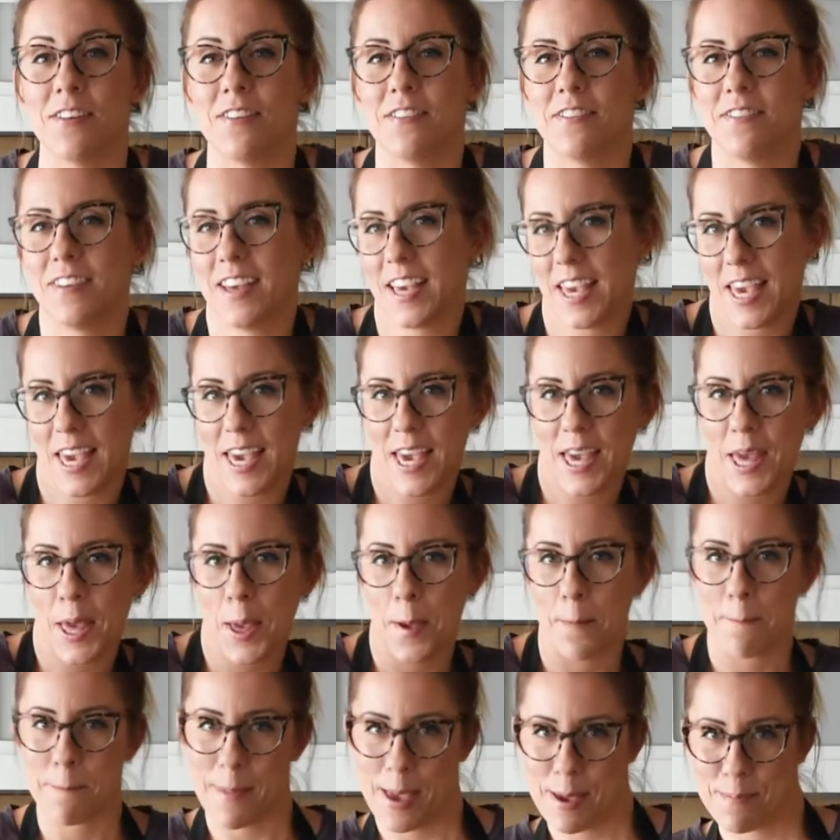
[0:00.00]

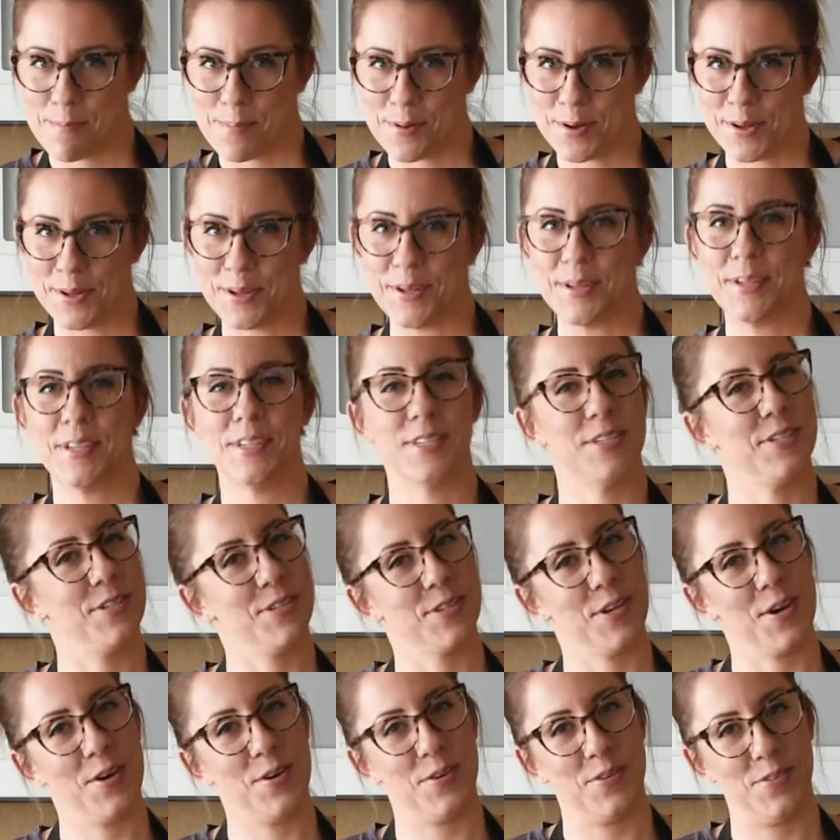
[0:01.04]
Figgy Maple
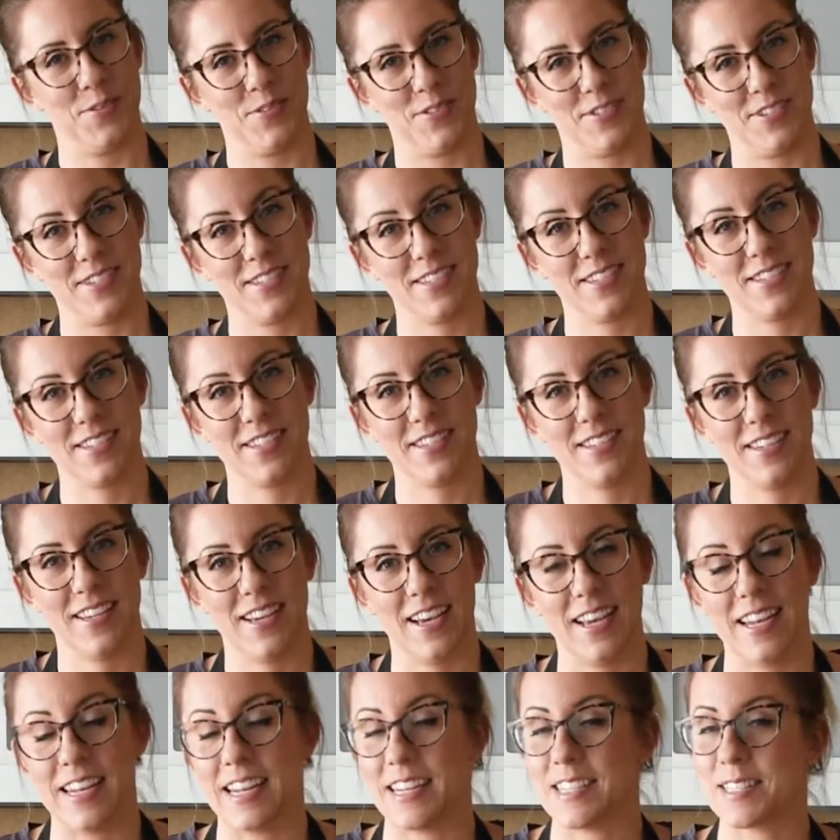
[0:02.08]
Scones.
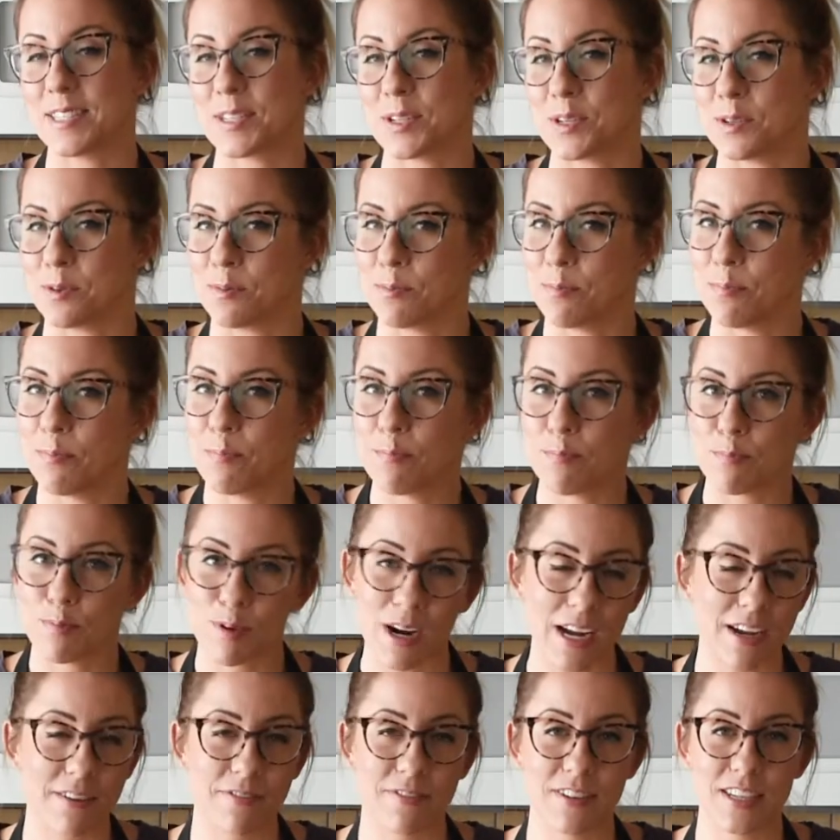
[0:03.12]
Nice little
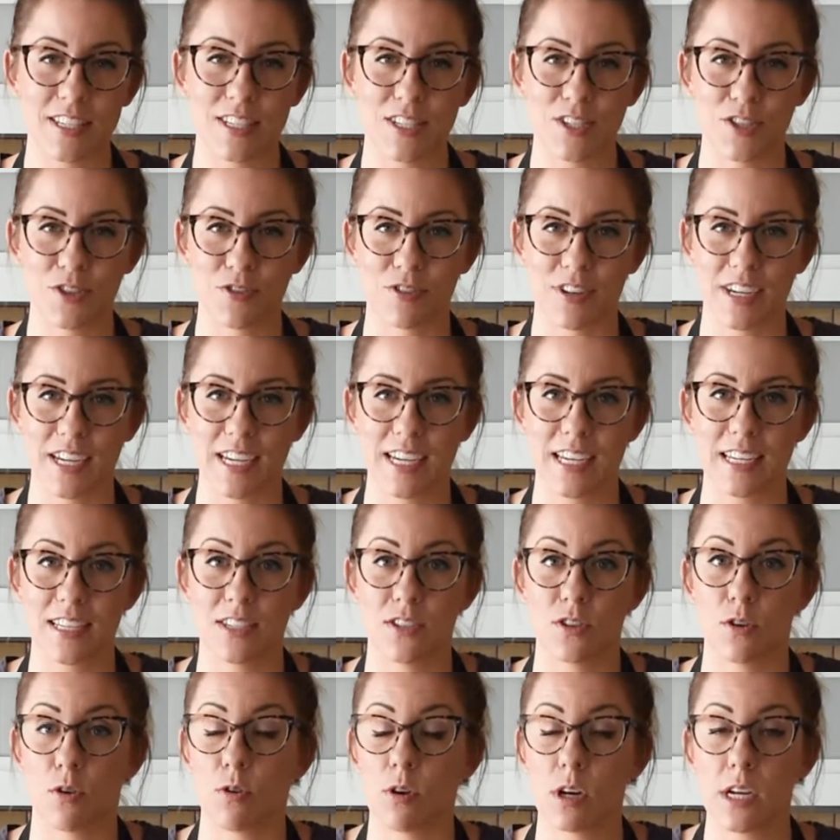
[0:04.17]
breakfast
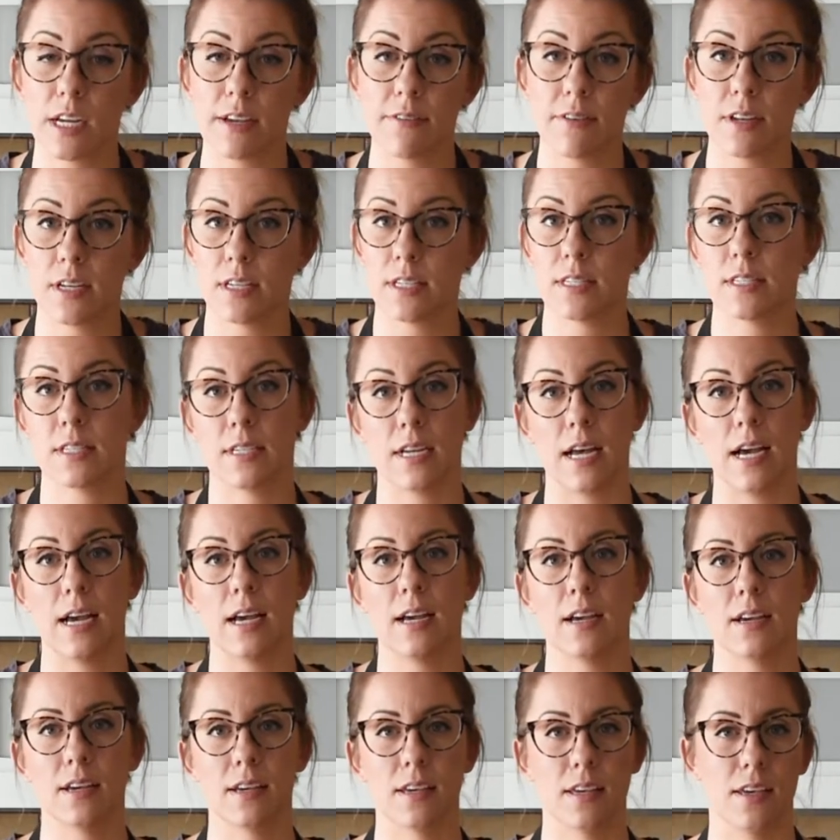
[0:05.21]
treat or even a
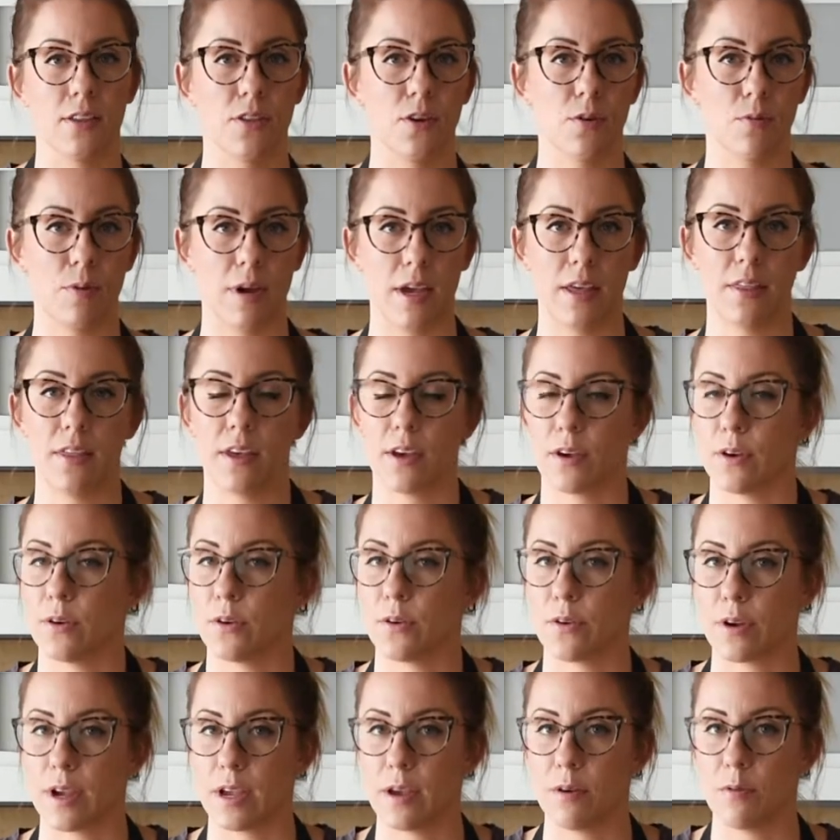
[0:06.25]
snack. Either way, they go
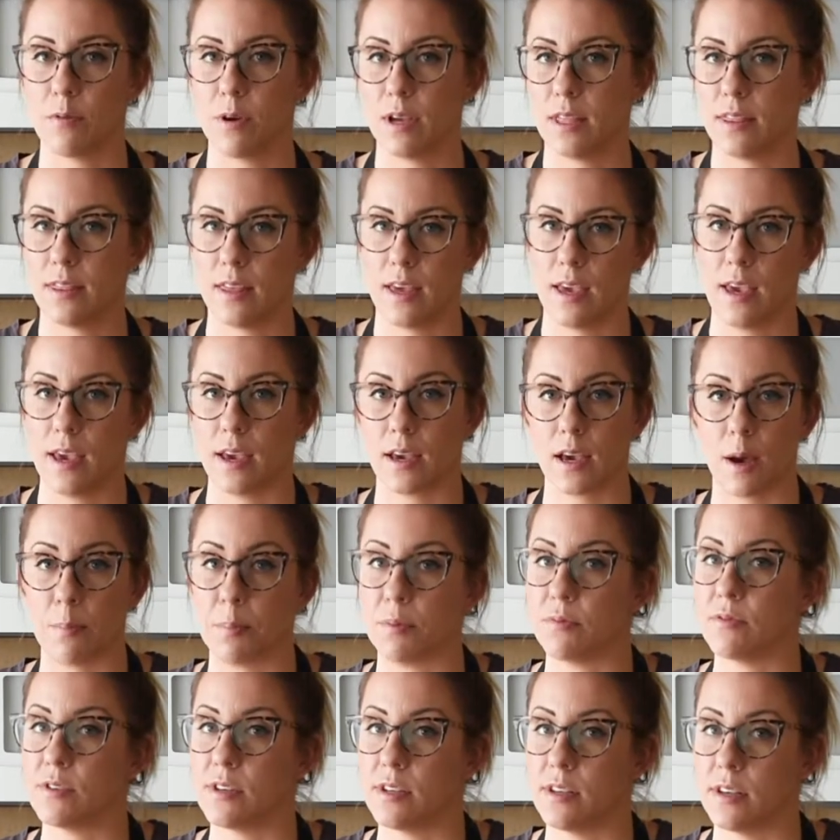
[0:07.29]
great with a cup
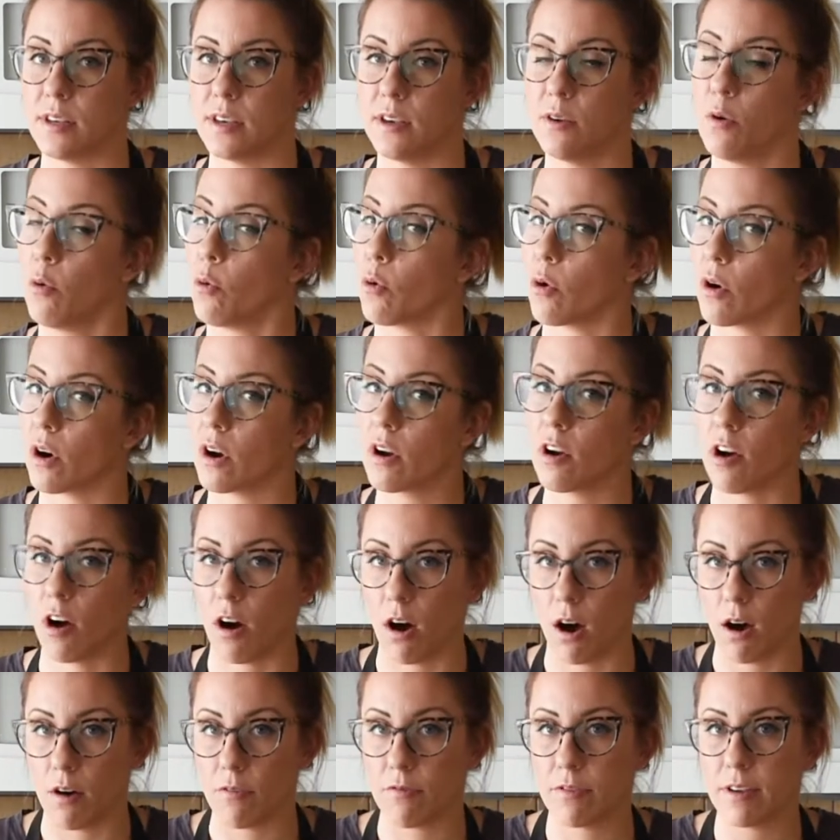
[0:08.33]
of tea or
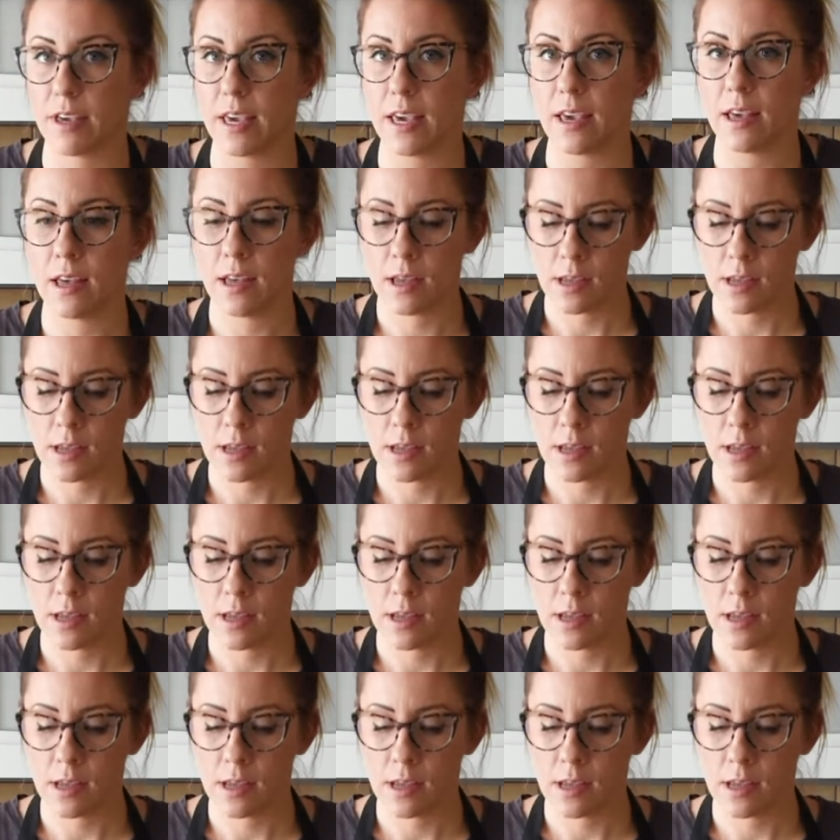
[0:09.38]
coffee.